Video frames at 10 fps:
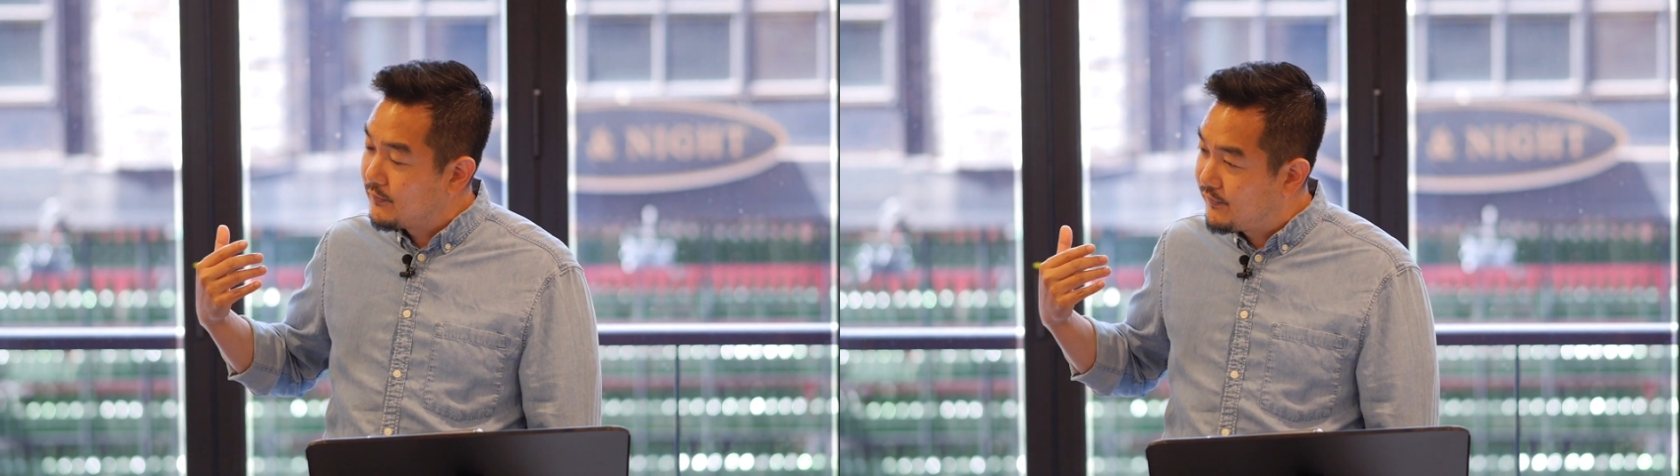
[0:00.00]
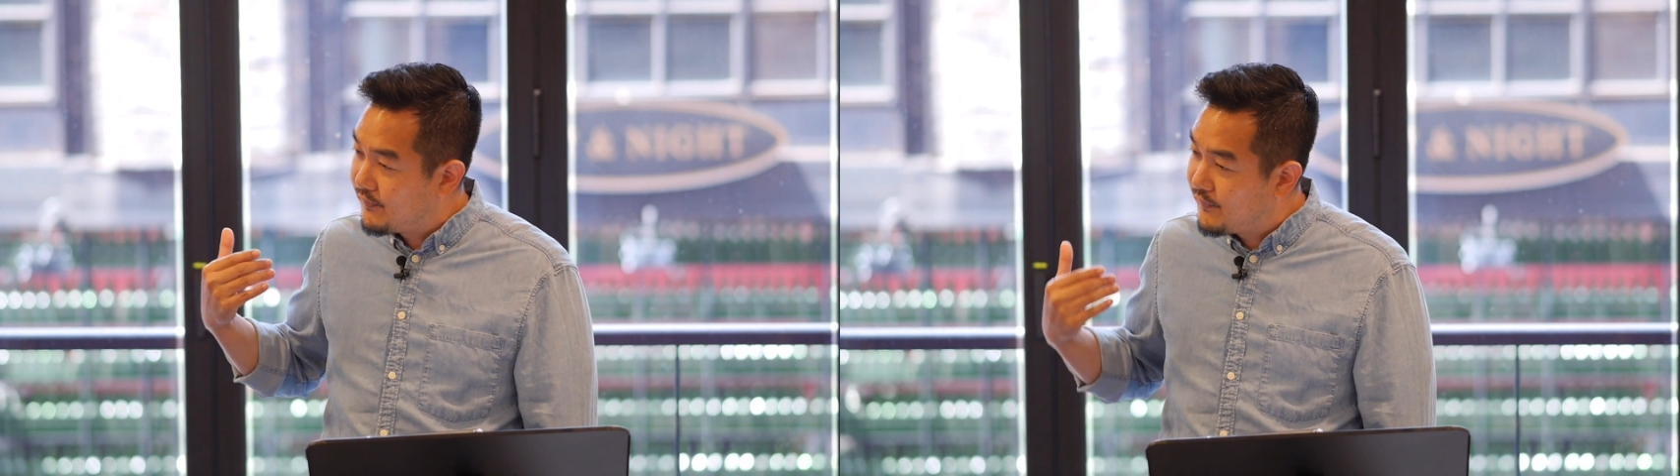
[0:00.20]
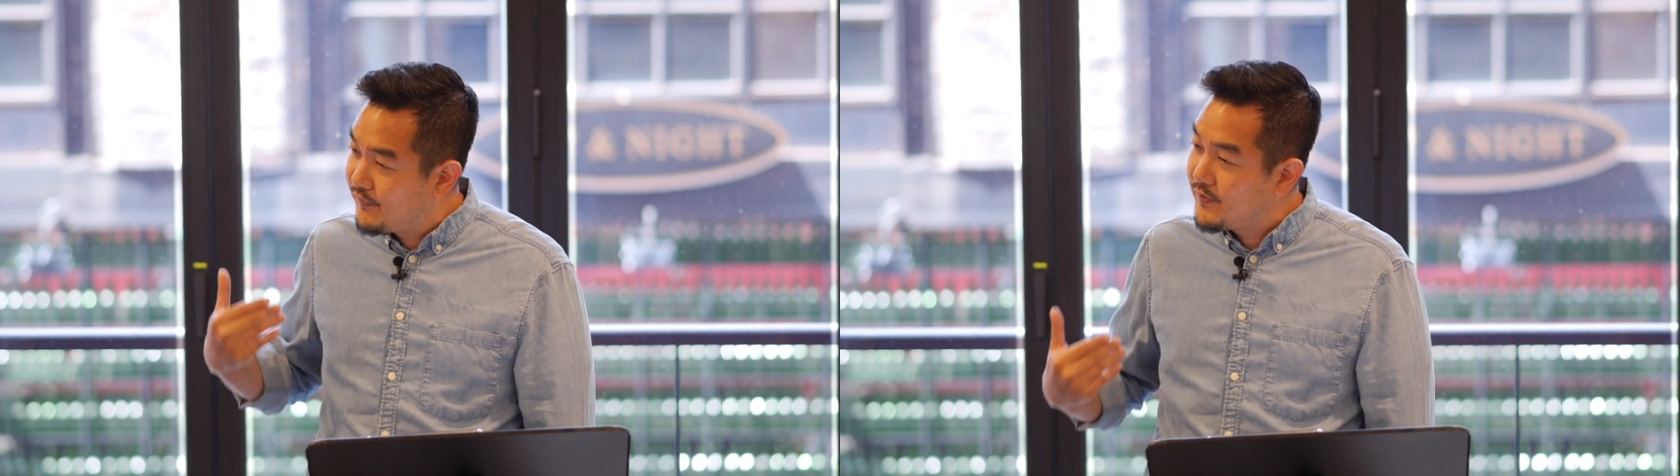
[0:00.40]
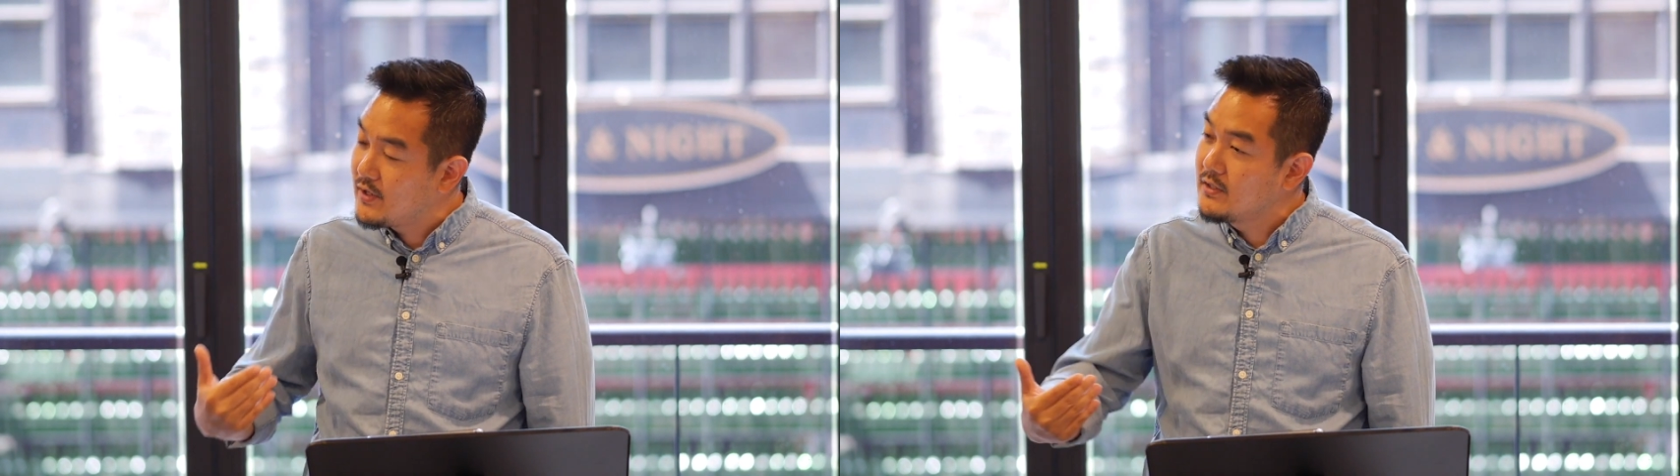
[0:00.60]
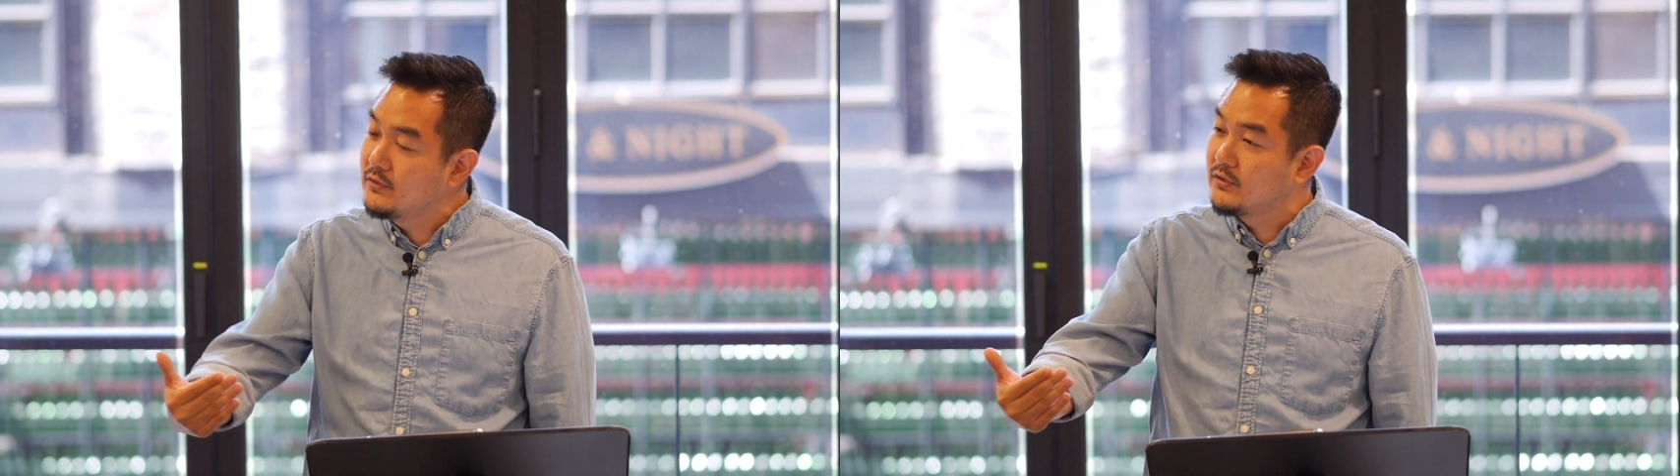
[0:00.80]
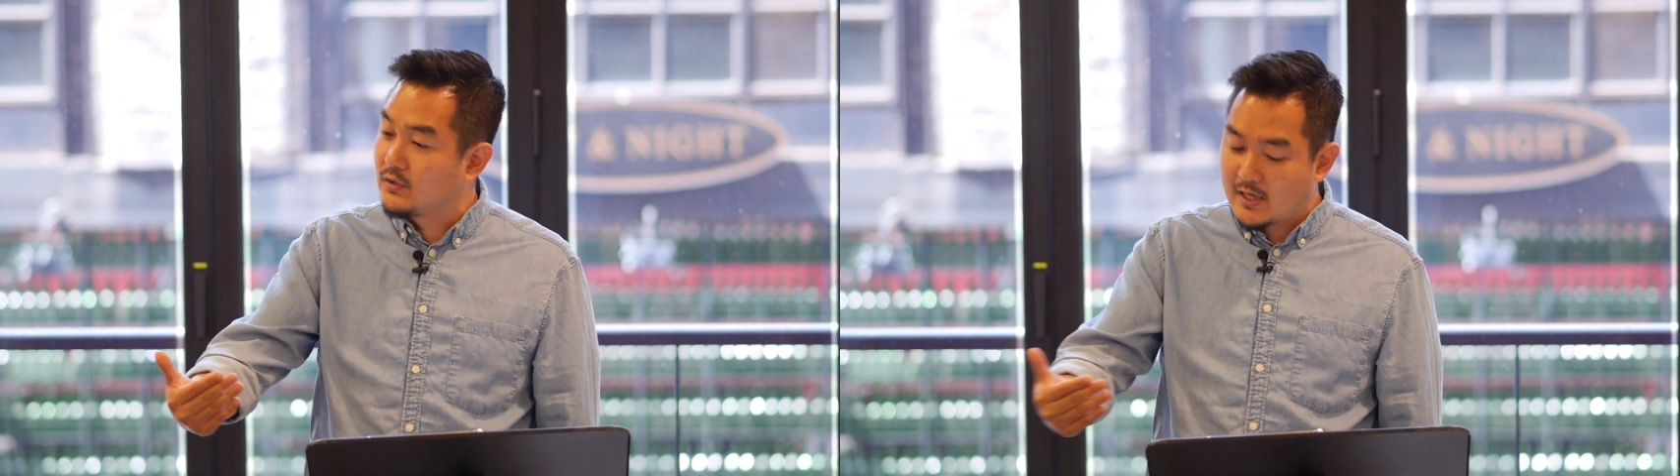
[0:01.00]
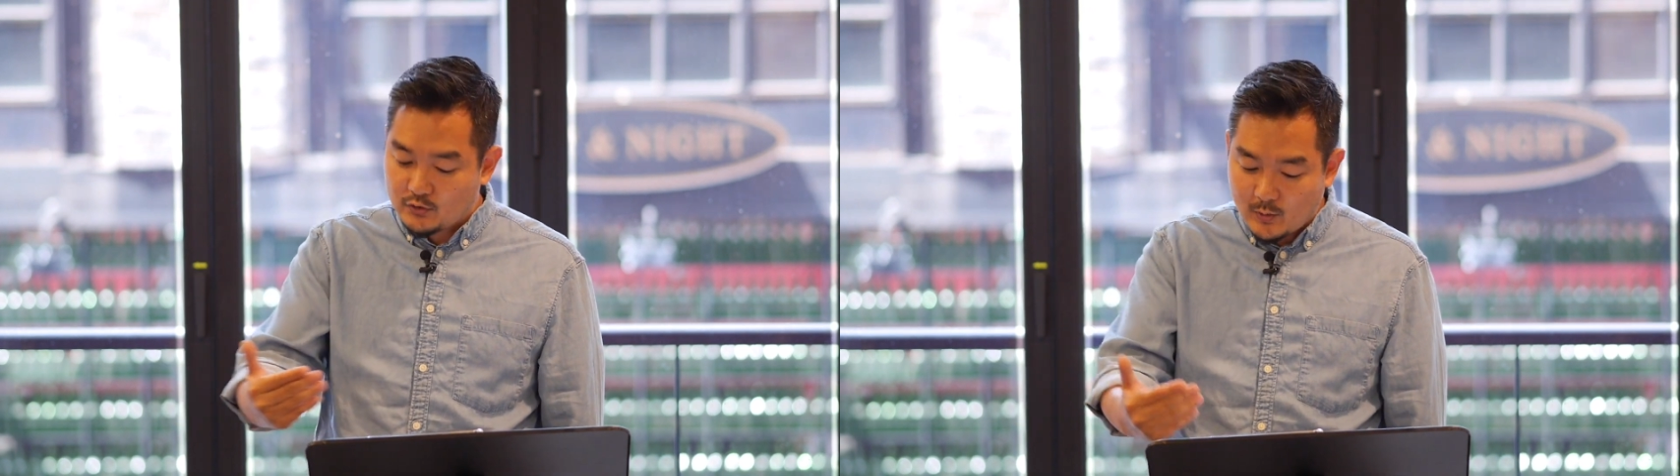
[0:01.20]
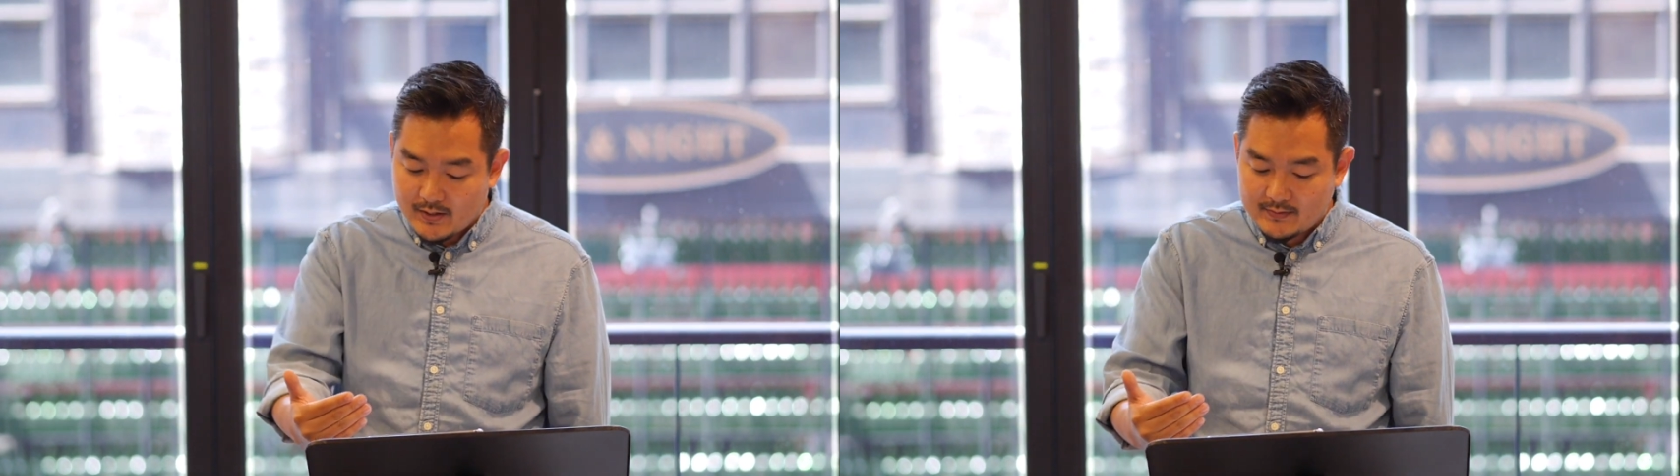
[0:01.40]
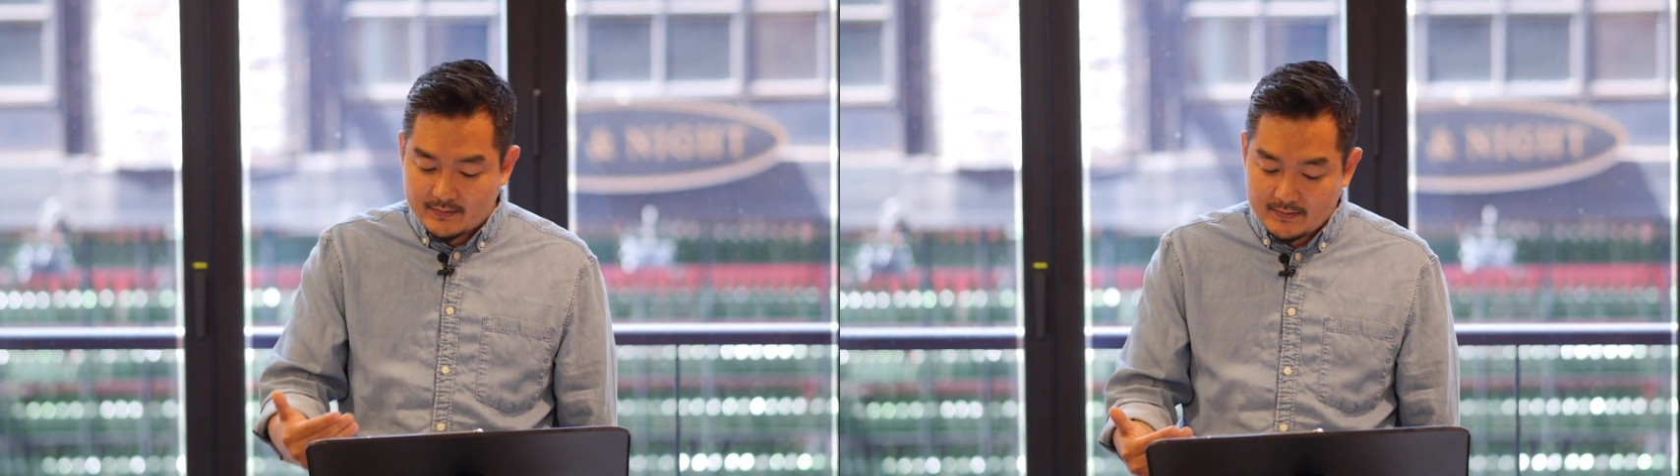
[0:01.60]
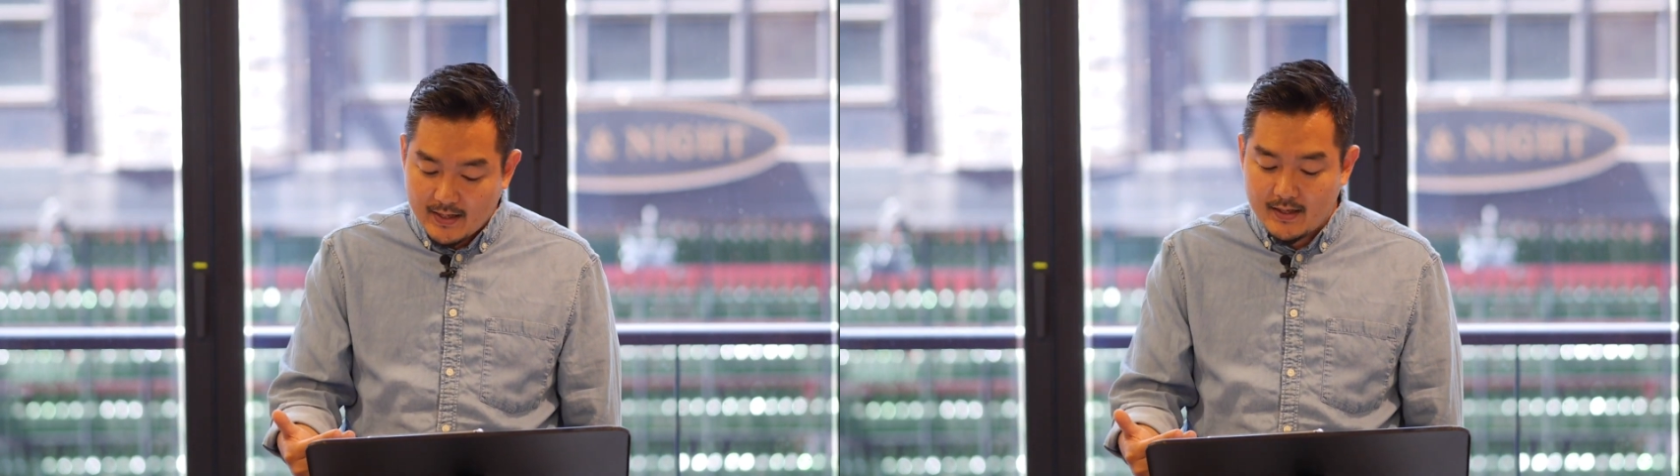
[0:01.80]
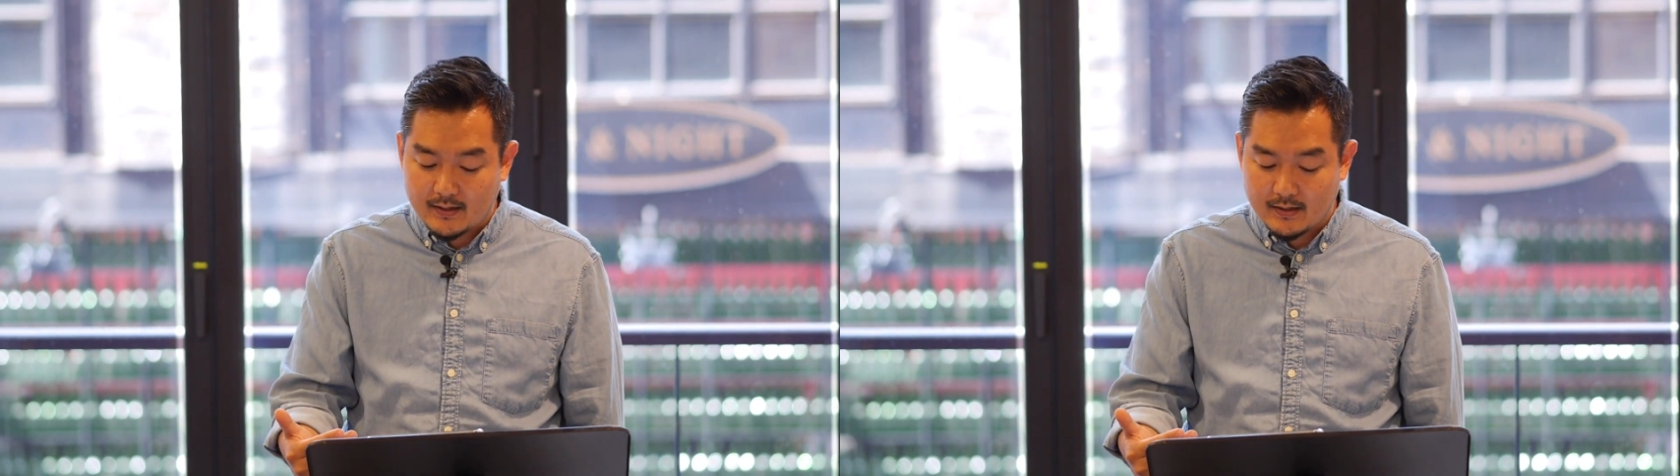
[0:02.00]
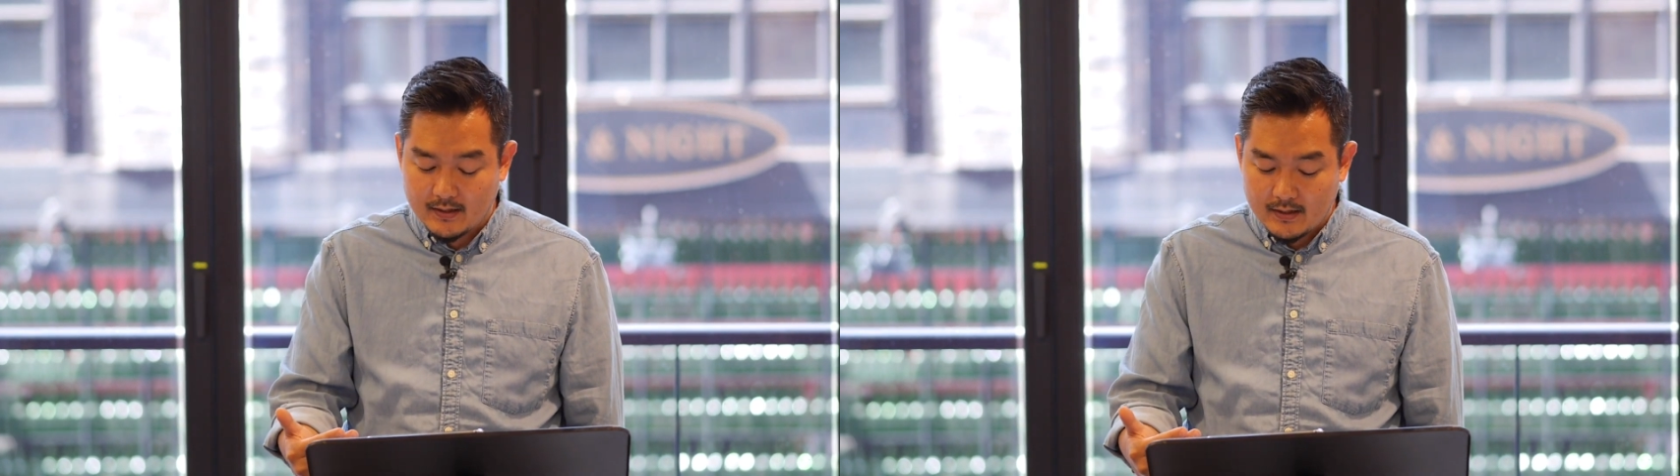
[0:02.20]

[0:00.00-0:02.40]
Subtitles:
fills you. That's what it's saying.